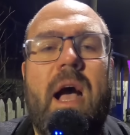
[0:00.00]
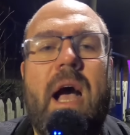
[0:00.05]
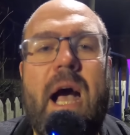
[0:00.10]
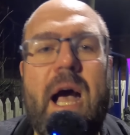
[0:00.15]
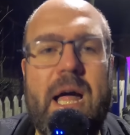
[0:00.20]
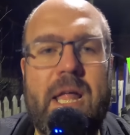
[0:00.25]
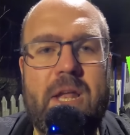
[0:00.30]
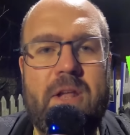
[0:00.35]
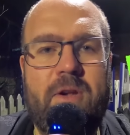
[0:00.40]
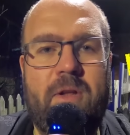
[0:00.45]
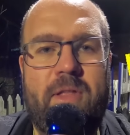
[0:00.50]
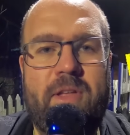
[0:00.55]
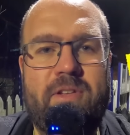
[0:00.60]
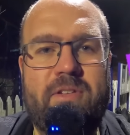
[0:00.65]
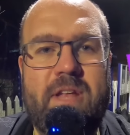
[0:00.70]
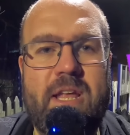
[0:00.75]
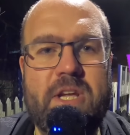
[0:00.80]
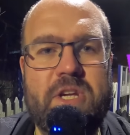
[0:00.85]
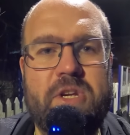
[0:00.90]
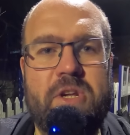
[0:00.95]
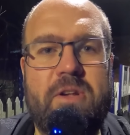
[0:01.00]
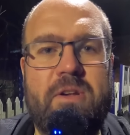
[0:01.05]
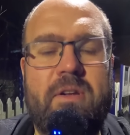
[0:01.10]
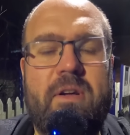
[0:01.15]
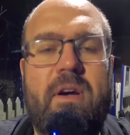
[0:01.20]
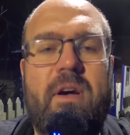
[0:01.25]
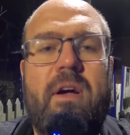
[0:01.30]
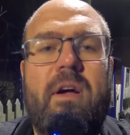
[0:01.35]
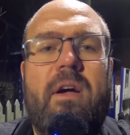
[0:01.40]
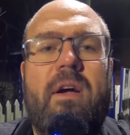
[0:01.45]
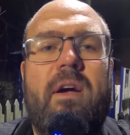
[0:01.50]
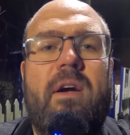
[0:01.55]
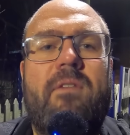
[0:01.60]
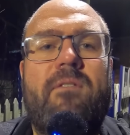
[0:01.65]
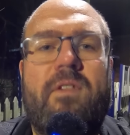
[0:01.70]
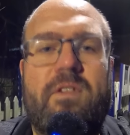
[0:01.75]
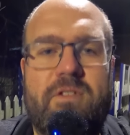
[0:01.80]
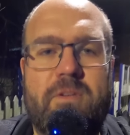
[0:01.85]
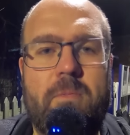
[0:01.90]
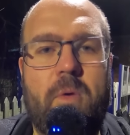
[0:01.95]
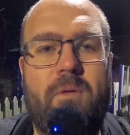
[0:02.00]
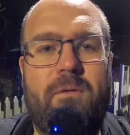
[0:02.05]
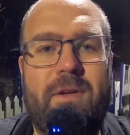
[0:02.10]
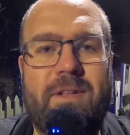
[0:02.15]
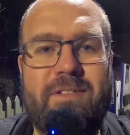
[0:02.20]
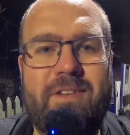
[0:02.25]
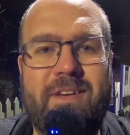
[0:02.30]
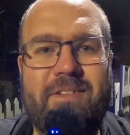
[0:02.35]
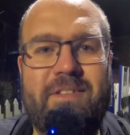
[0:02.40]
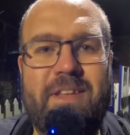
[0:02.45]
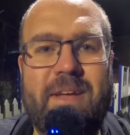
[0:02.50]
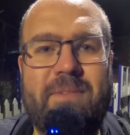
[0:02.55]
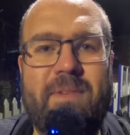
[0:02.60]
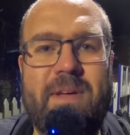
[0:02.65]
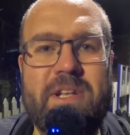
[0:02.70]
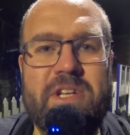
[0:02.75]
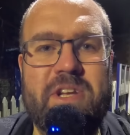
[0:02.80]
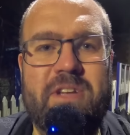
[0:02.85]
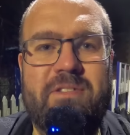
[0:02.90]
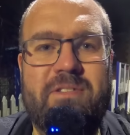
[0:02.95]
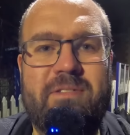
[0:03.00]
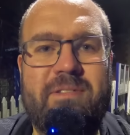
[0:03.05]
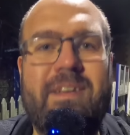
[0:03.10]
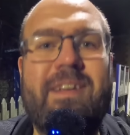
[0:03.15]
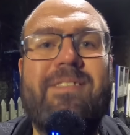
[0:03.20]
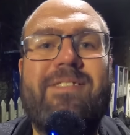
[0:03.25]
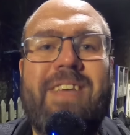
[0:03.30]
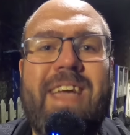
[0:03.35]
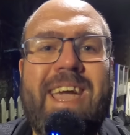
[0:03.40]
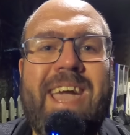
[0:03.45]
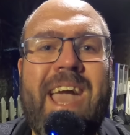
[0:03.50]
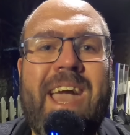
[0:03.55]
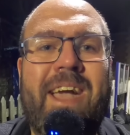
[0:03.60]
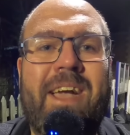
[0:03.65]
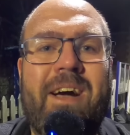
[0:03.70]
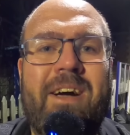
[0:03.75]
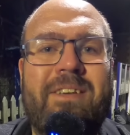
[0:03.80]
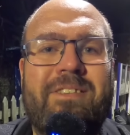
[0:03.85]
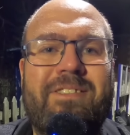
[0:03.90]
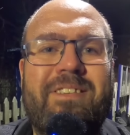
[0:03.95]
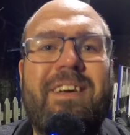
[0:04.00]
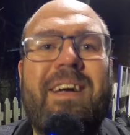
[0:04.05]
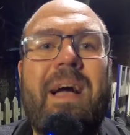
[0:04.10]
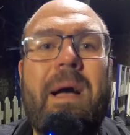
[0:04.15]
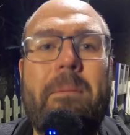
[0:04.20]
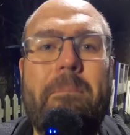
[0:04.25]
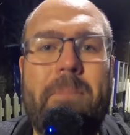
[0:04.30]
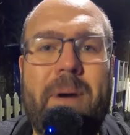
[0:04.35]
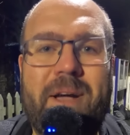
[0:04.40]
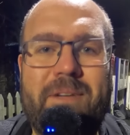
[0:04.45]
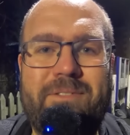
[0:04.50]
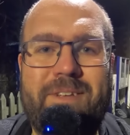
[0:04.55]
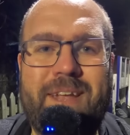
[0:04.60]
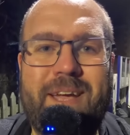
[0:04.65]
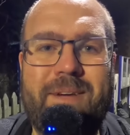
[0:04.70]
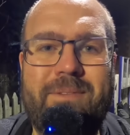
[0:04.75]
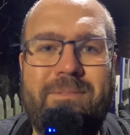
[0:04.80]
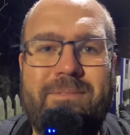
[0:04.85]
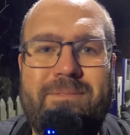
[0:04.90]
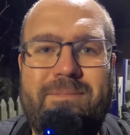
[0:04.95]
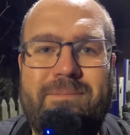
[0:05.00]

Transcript: at another station for some more fantastic adventures. Take care, guys. Bye for now.